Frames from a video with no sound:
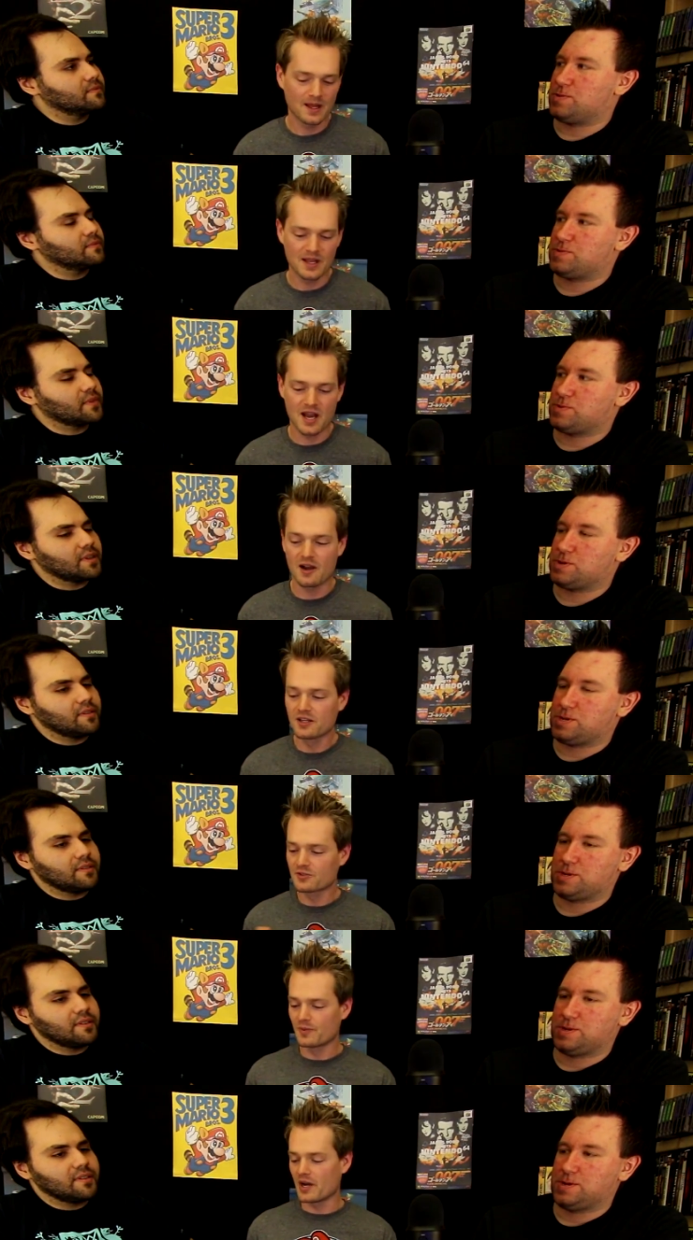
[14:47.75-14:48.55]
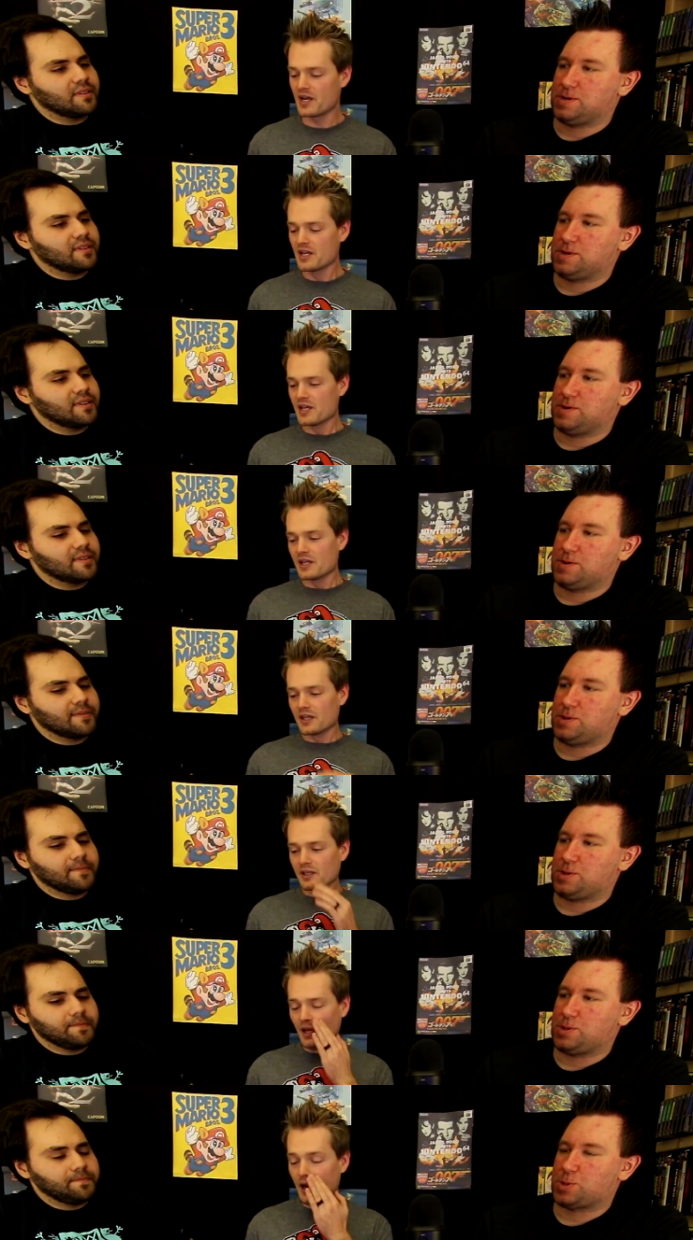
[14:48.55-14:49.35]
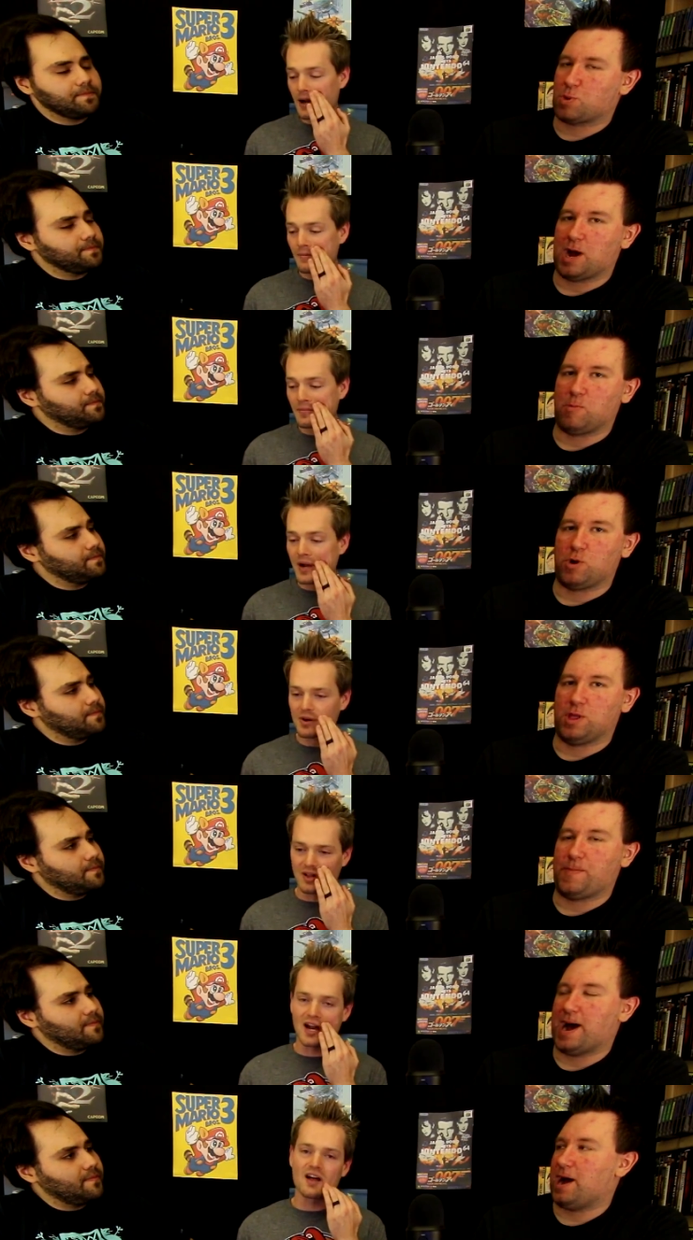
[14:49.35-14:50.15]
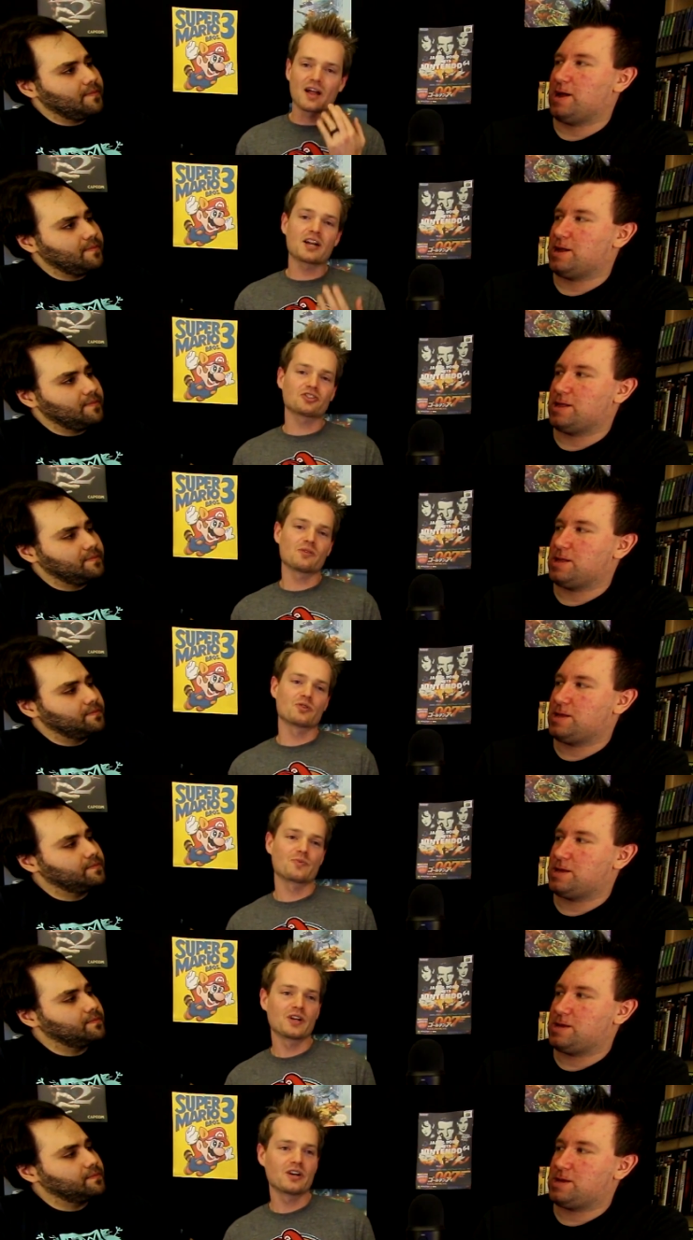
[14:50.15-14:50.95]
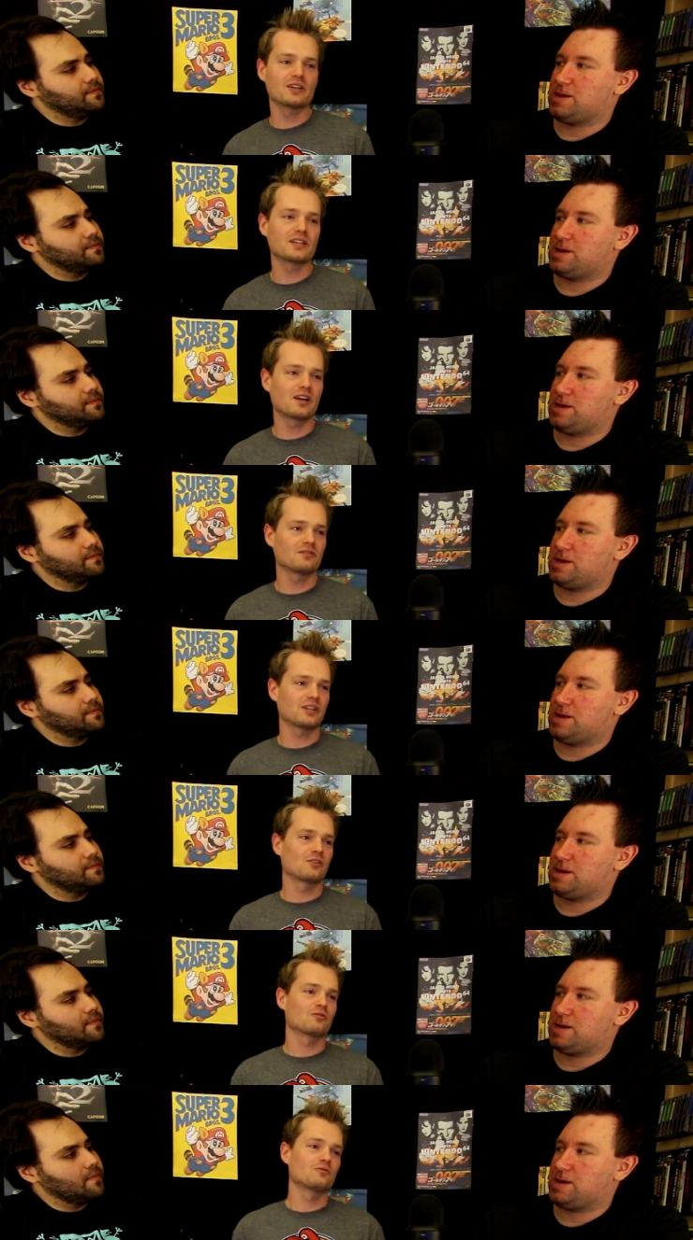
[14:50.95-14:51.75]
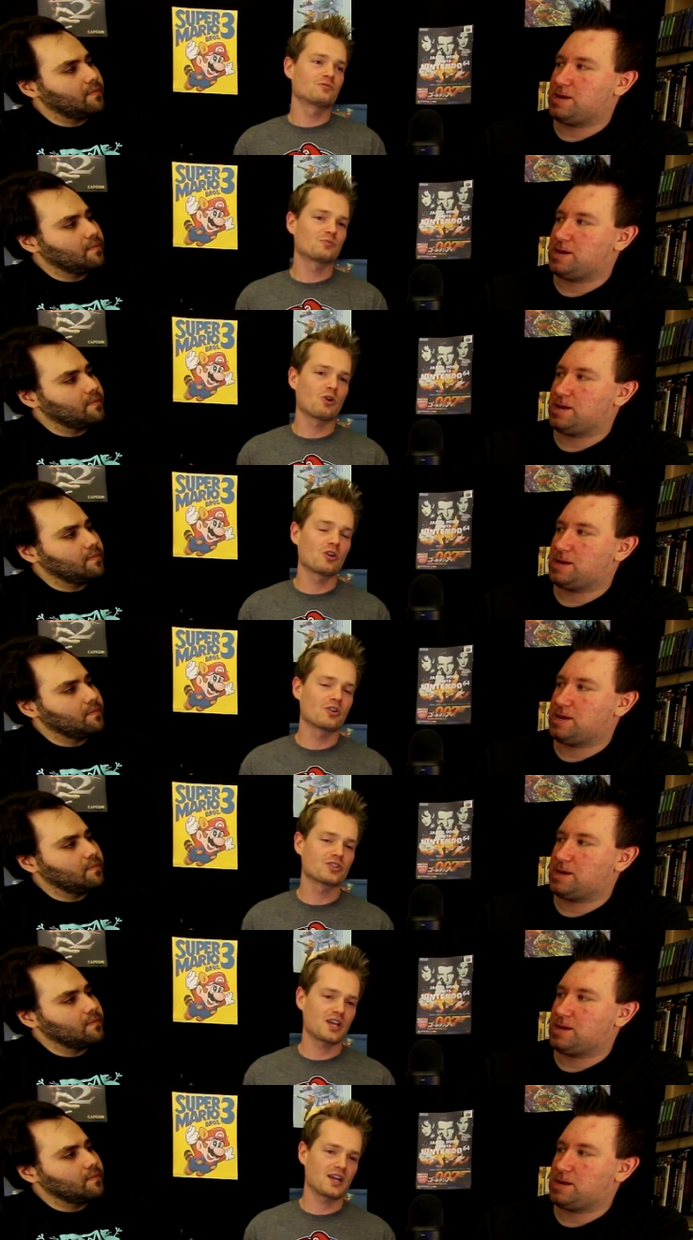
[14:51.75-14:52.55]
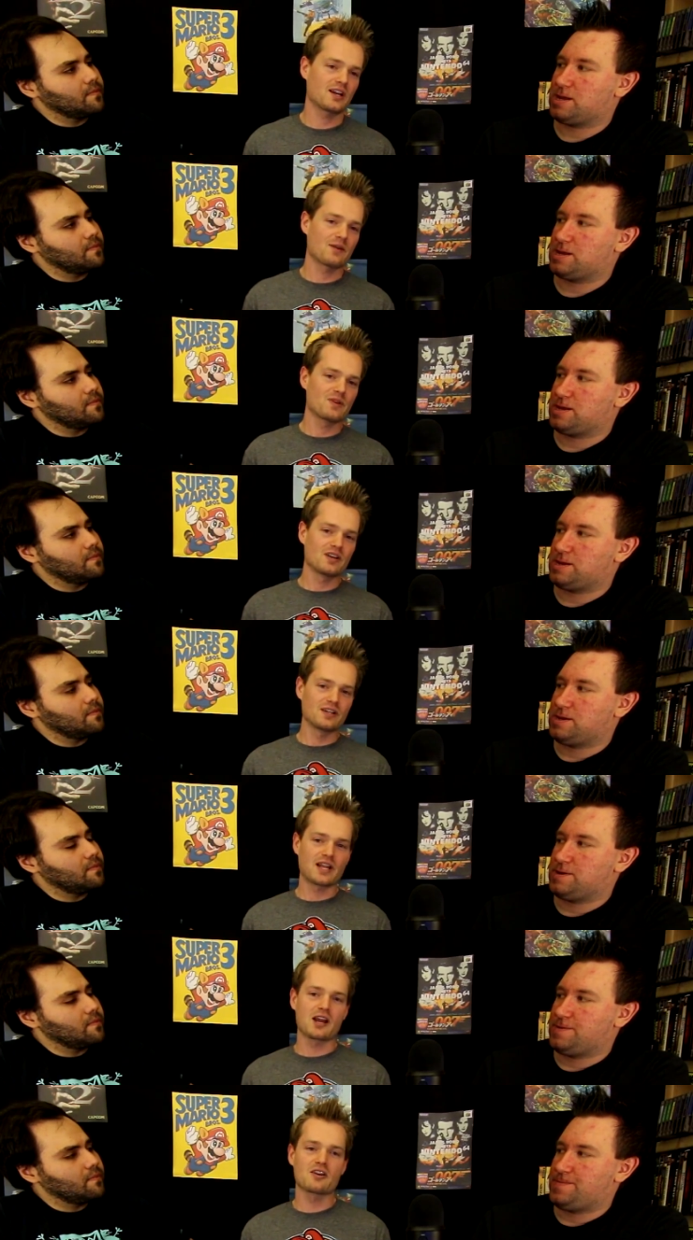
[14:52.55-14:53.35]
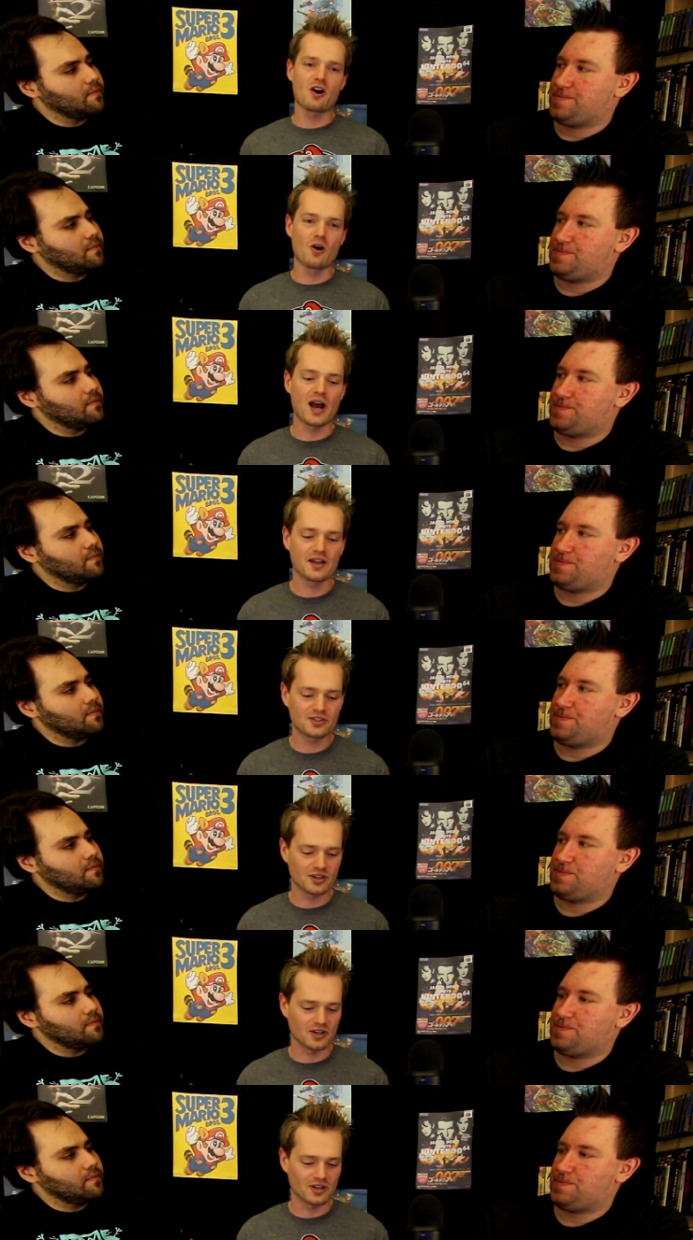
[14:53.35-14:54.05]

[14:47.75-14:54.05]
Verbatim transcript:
Speaker 1: Yeah, but I mean, a lot of streamers have been good. They don't do spoilers, and I mean, Nintendo has